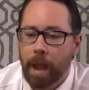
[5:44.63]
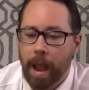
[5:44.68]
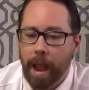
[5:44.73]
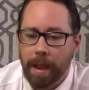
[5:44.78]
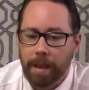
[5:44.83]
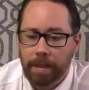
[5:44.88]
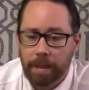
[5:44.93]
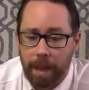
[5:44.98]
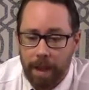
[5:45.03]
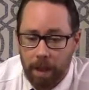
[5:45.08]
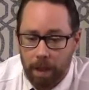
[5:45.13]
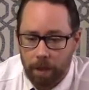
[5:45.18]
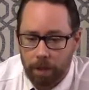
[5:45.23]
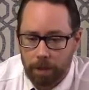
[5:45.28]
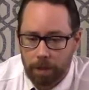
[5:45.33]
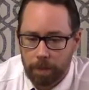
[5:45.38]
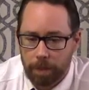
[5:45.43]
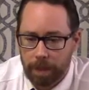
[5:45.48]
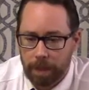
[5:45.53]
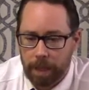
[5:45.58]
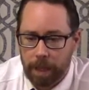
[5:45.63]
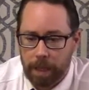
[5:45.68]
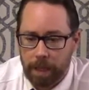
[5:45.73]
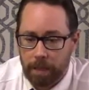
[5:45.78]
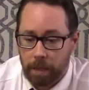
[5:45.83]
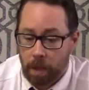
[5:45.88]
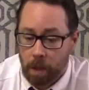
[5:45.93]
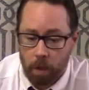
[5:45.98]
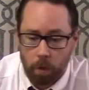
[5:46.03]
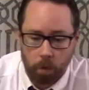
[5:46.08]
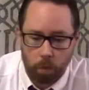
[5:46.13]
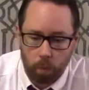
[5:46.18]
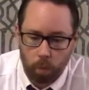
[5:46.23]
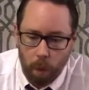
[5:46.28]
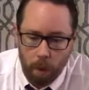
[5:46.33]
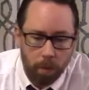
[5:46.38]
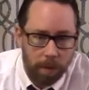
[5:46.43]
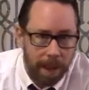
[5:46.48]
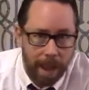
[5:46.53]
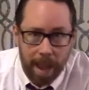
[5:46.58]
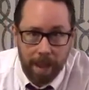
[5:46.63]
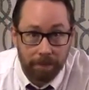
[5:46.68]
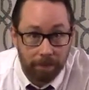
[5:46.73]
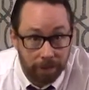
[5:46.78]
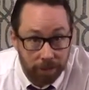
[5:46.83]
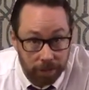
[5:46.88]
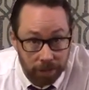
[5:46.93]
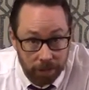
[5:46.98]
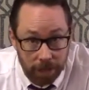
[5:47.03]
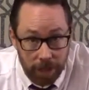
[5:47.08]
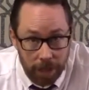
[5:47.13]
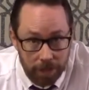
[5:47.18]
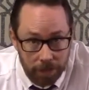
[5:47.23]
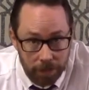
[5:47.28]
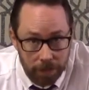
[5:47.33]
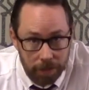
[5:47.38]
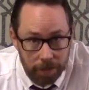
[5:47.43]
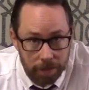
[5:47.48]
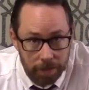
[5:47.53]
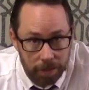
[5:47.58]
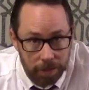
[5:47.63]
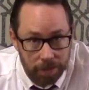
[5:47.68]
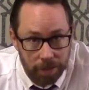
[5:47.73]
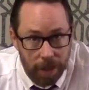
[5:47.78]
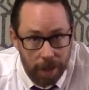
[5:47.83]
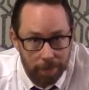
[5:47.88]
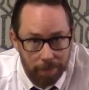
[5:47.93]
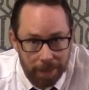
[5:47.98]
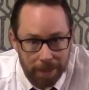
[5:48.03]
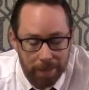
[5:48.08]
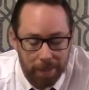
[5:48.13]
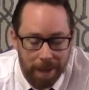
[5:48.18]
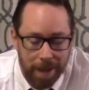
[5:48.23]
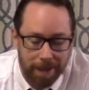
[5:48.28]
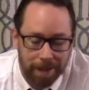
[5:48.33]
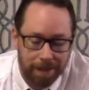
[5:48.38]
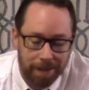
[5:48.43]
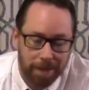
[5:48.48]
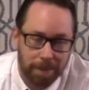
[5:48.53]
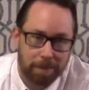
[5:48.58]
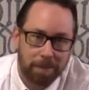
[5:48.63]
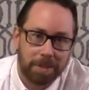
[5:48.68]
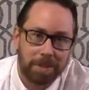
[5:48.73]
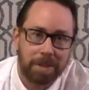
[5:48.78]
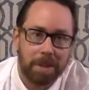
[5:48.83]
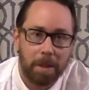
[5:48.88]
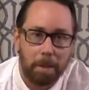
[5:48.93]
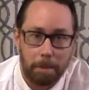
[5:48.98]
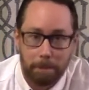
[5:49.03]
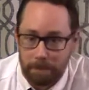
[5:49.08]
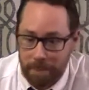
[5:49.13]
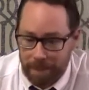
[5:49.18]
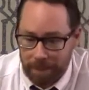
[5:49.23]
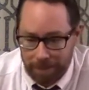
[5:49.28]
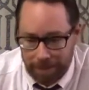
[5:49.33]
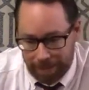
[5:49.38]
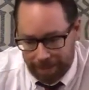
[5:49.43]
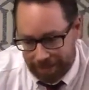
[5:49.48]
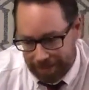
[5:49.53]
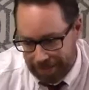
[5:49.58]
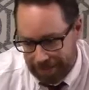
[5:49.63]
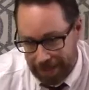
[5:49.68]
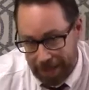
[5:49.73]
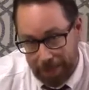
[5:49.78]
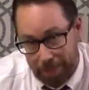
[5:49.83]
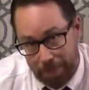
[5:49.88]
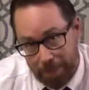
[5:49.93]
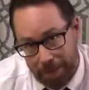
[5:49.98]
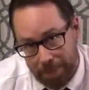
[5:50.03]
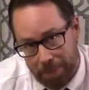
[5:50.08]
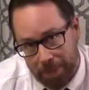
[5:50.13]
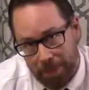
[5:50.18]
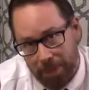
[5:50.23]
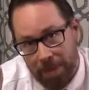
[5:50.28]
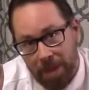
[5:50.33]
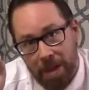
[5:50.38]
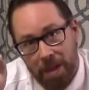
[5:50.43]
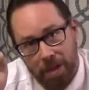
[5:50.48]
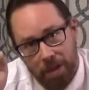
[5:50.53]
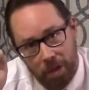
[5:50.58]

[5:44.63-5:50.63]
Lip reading: And they ultimately won't have just zombie apocalypse buildings and people.